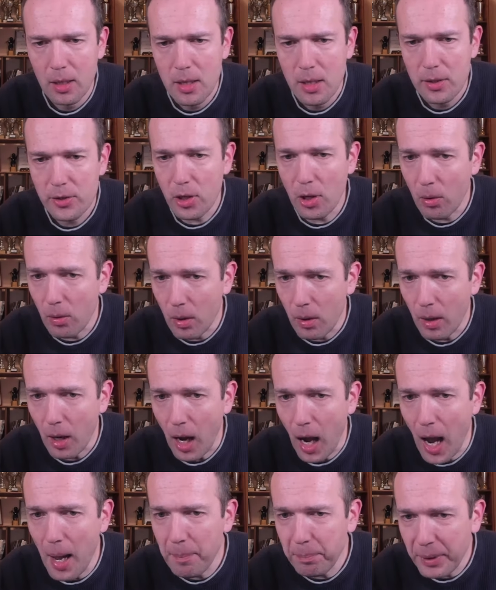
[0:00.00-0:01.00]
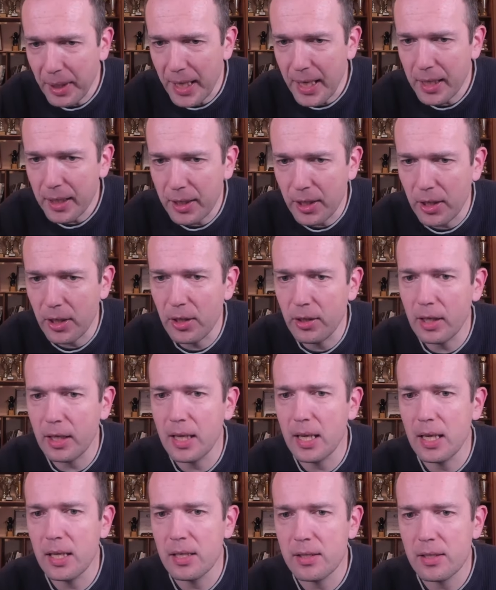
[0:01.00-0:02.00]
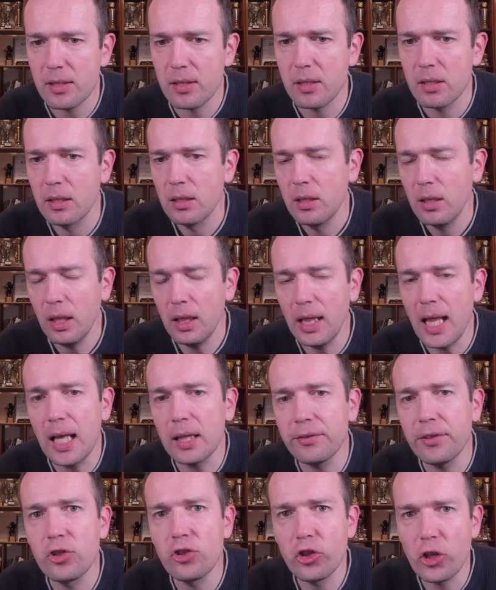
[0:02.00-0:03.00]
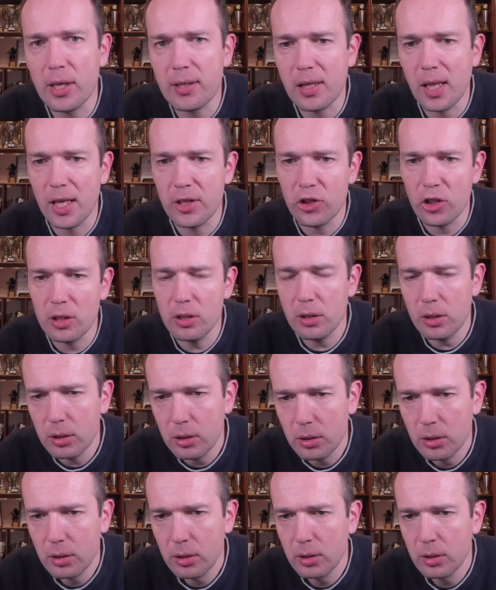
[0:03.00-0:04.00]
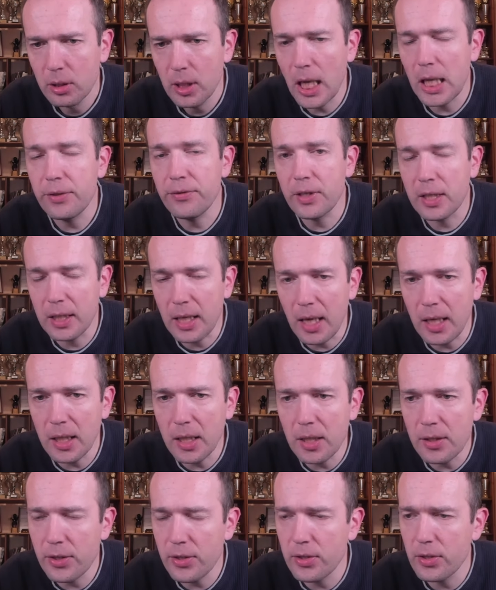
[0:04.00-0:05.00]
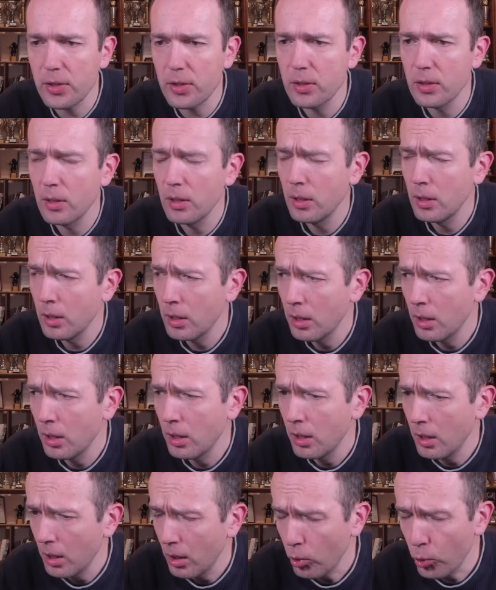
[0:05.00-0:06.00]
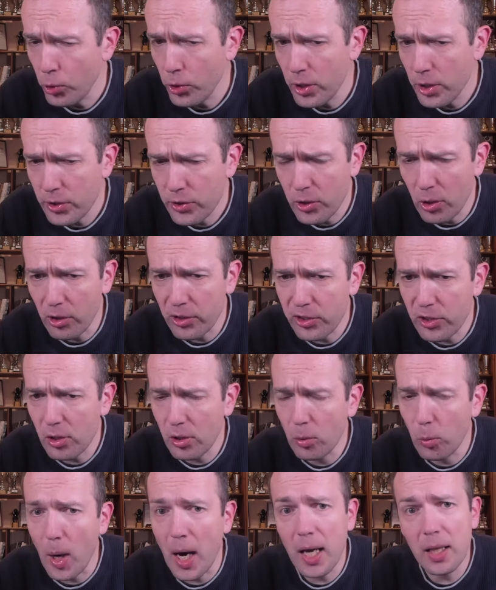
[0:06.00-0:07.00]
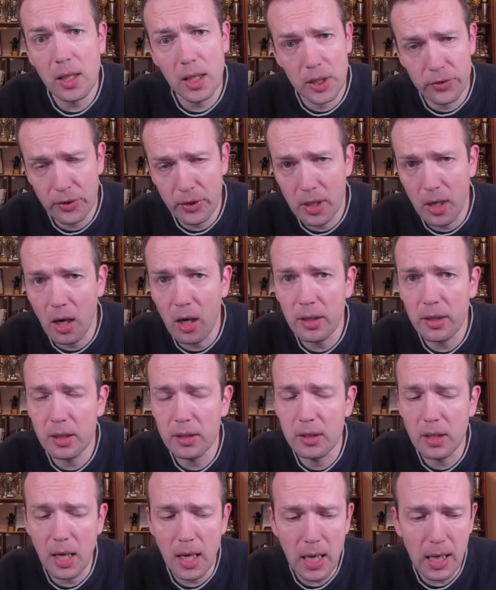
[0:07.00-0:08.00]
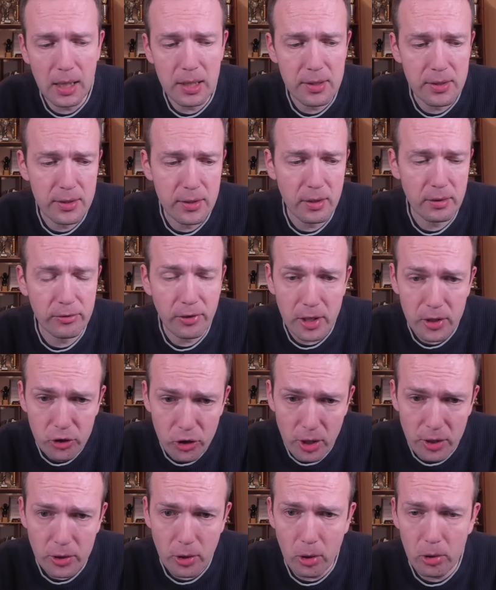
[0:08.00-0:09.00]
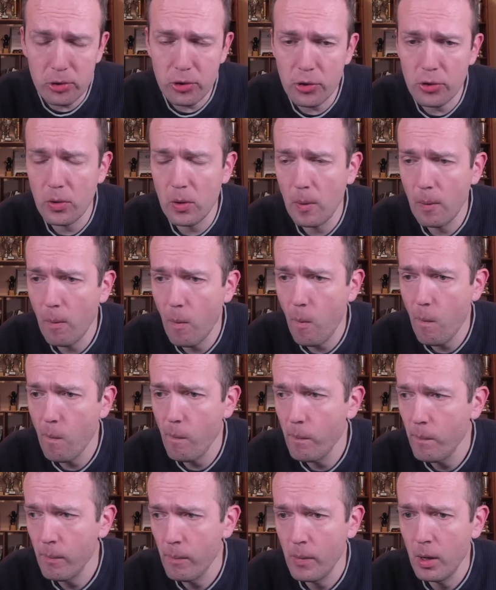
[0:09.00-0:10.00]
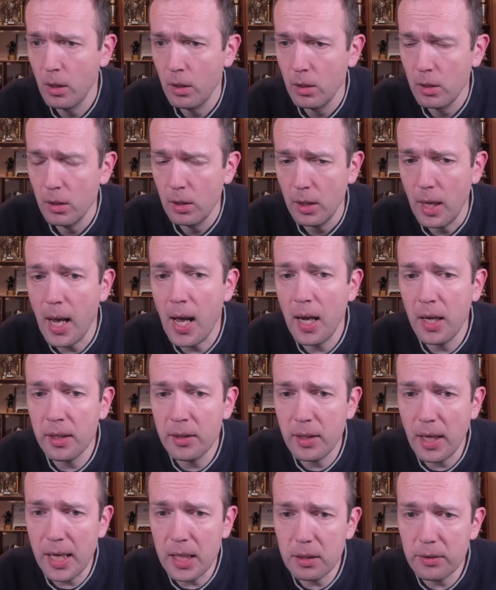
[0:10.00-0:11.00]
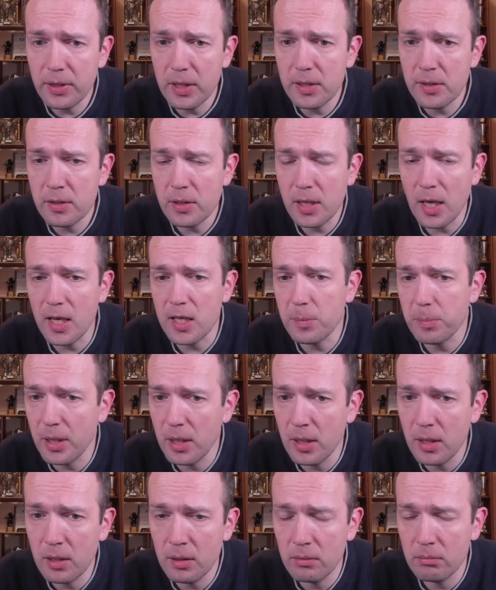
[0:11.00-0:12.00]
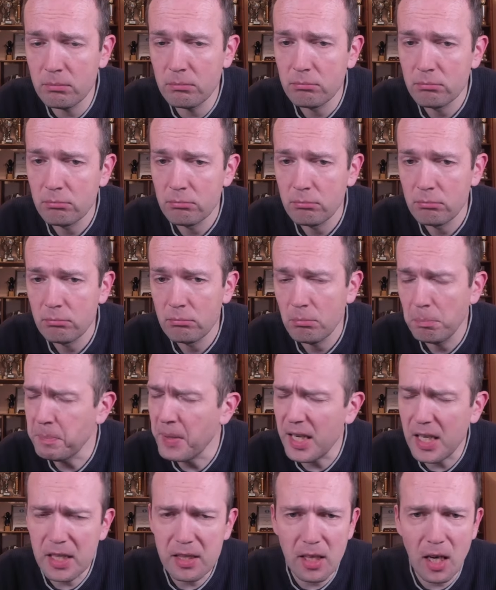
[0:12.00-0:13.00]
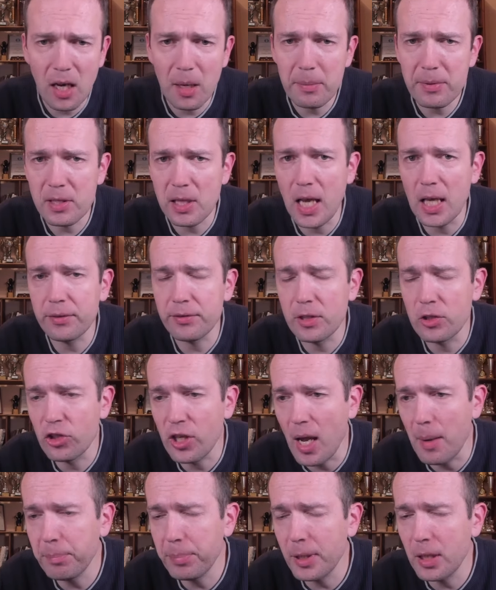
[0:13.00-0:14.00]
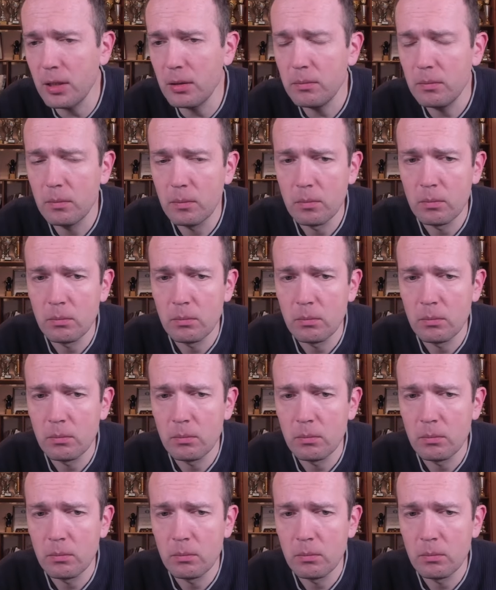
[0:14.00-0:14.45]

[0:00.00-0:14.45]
So I'm playing here against Latvian chess legend Edvin Kingis, who is also widely regarded as a great chess coach. And Edvin has been many times Latvian champion.